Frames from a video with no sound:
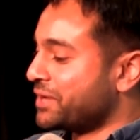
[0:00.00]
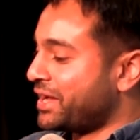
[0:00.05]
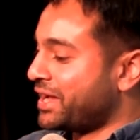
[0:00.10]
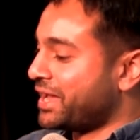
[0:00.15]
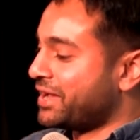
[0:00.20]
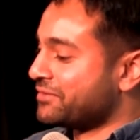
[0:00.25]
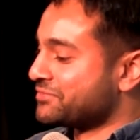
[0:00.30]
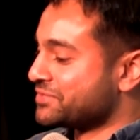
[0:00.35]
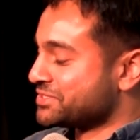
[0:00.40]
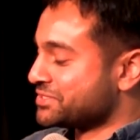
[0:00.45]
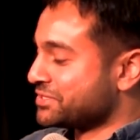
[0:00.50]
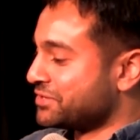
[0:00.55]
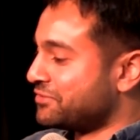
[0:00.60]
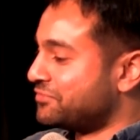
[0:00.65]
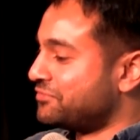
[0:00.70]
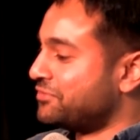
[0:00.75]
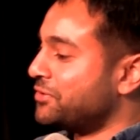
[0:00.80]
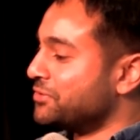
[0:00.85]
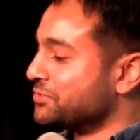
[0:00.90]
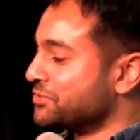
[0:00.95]
I have this little
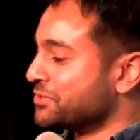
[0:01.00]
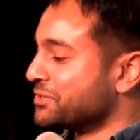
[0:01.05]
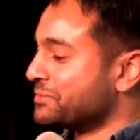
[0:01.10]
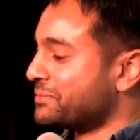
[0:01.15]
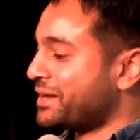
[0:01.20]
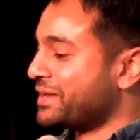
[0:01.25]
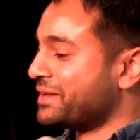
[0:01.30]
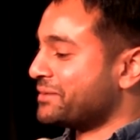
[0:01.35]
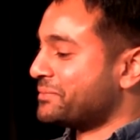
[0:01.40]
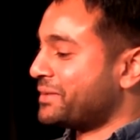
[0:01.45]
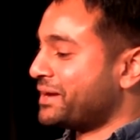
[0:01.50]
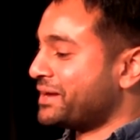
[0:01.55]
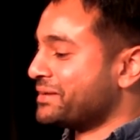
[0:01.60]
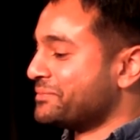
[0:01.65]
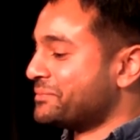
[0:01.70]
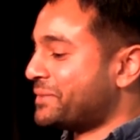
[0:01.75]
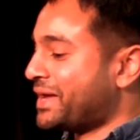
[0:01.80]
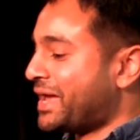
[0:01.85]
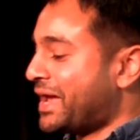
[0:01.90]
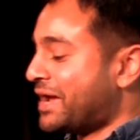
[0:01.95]
folder in
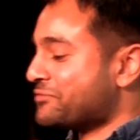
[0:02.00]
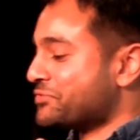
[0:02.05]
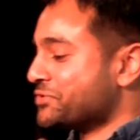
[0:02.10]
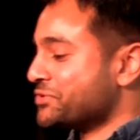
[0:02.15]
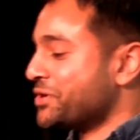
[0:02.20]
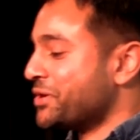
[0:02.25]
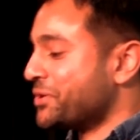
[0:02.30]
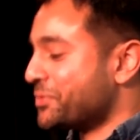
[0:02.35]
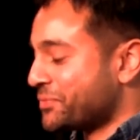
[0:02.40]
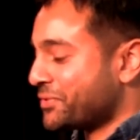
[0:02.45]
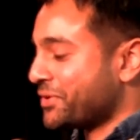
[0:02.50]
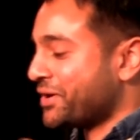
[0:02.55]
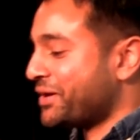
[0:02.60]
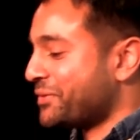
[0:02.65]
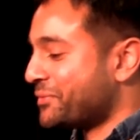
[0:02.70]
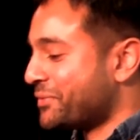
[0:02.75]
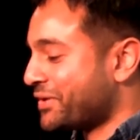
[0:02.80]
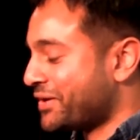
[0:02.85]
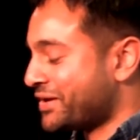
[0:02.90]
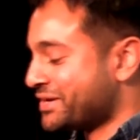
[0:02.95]
my Evernote
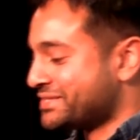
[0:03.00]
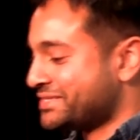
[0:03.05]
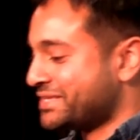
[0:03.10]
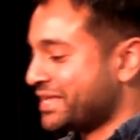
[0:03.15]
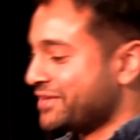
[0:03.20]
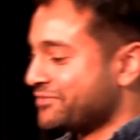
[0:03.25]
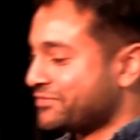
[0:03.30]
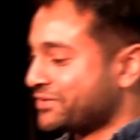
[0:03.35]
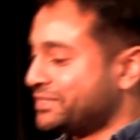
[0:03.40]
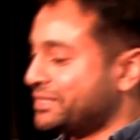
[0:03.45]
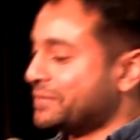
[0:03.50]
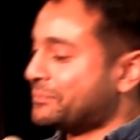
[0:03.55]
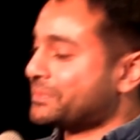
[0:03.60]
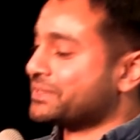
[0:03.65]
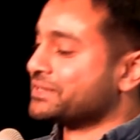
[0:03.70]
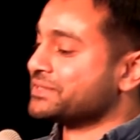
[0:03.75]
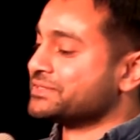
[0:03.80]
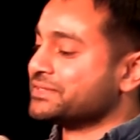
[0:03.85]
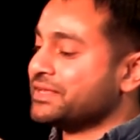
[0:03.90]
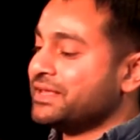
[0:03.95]
where I save
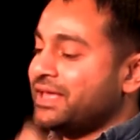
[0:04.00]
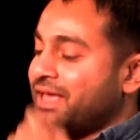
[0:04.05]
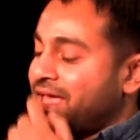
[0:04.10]
clippings,